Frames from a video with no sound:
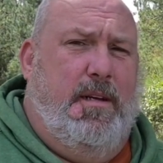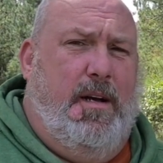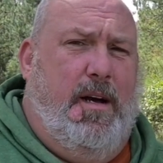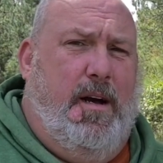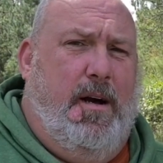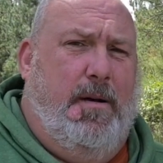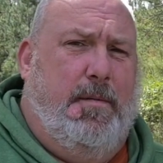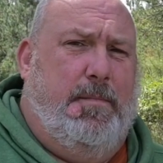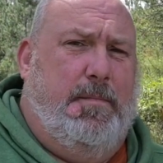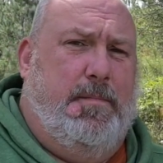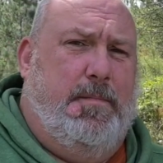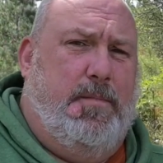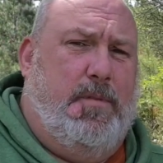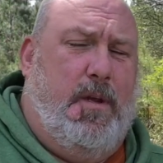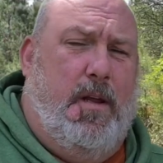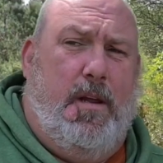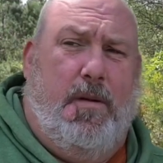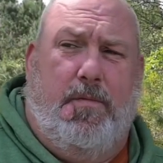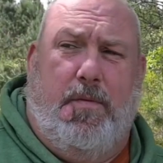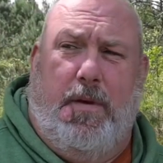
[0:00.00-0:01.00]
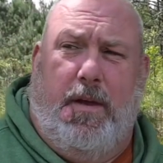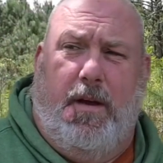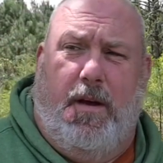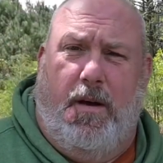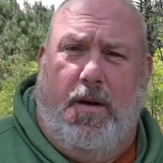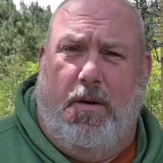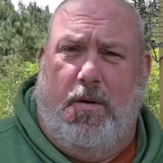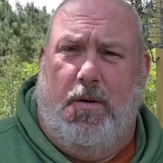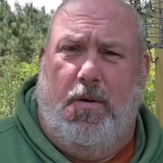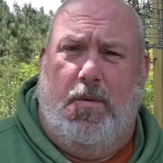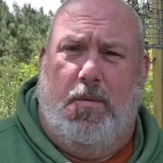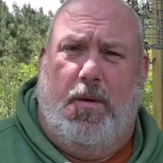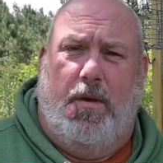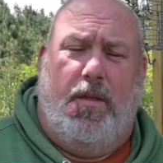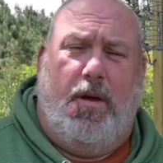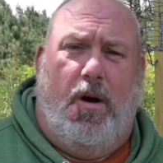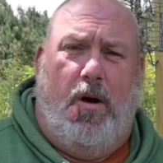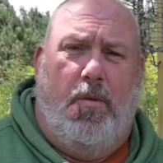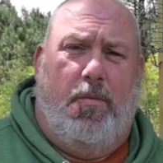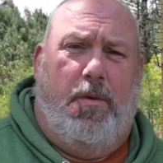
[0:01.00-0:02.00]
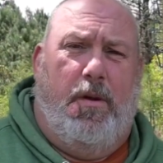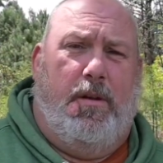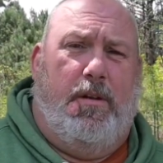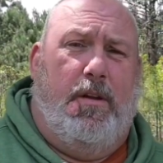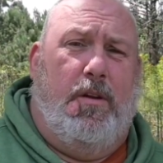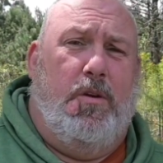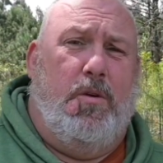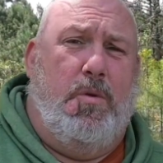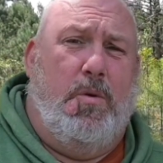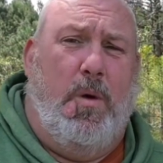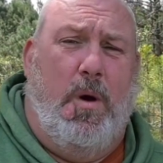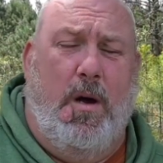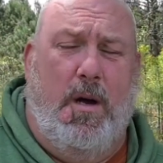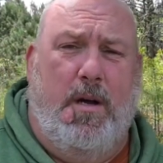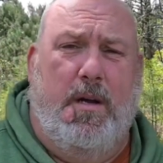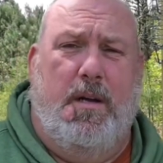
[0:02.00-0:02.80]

done up for y'all with all the new,